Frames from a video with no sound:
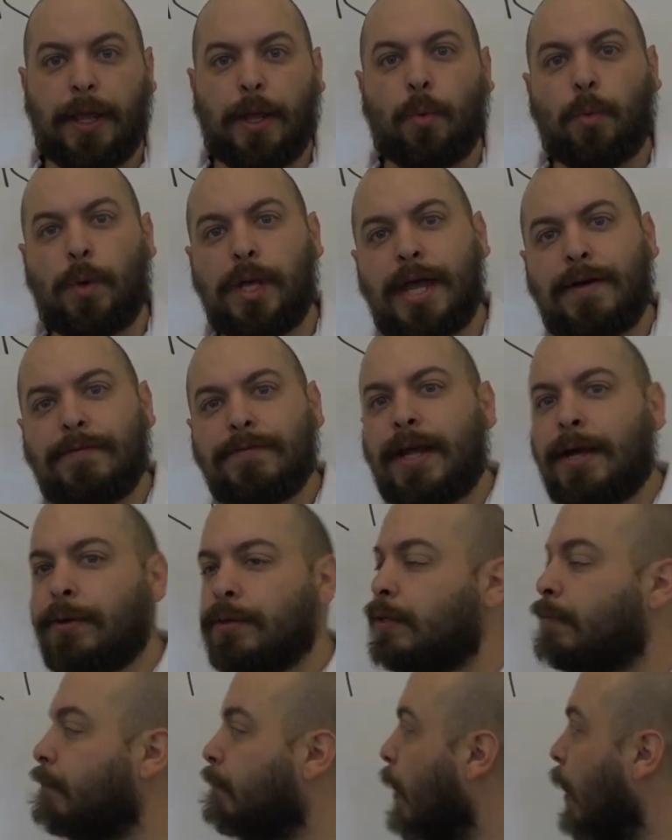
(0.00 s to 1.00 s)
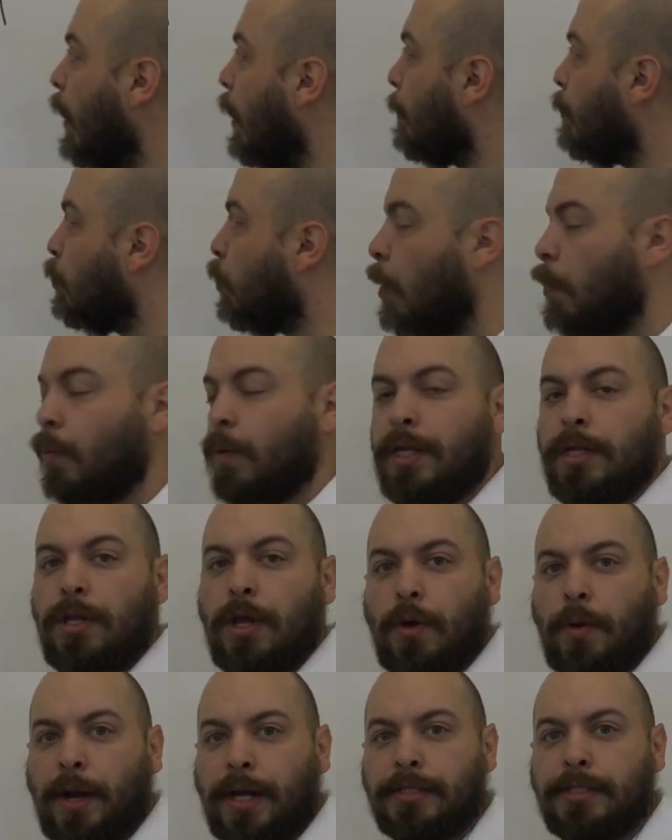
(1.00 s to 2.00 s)
we have now developed what we
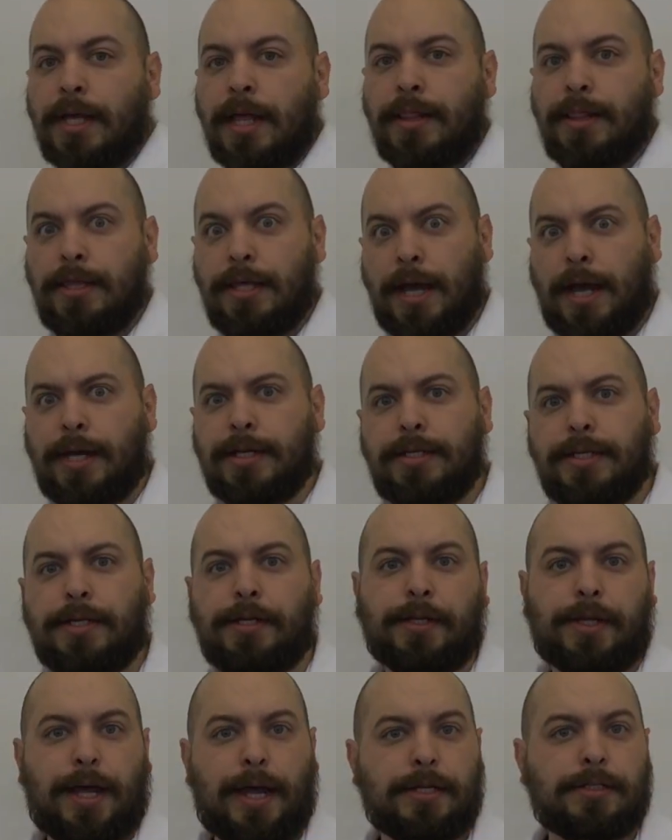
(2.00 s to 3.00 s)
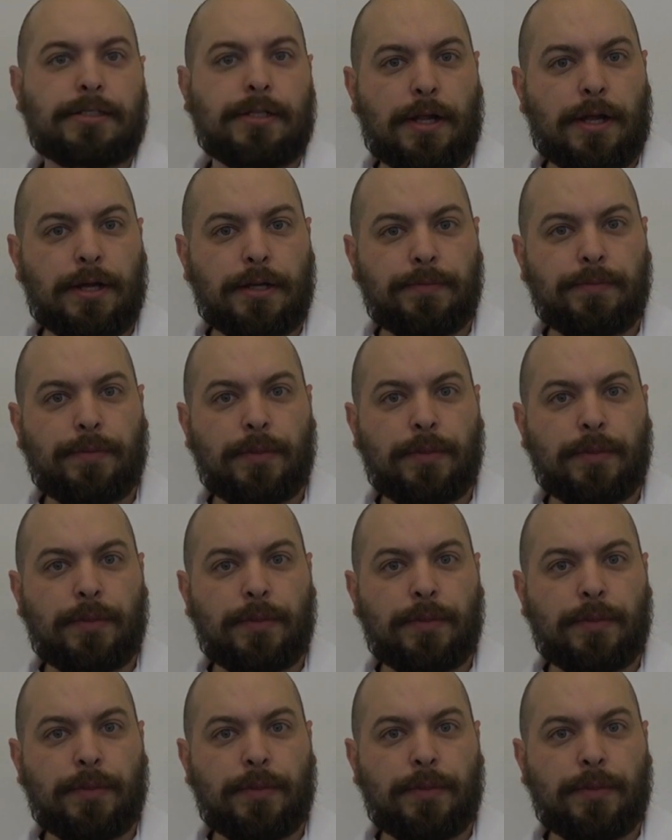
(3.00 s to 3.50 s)
know as the ideal gas law.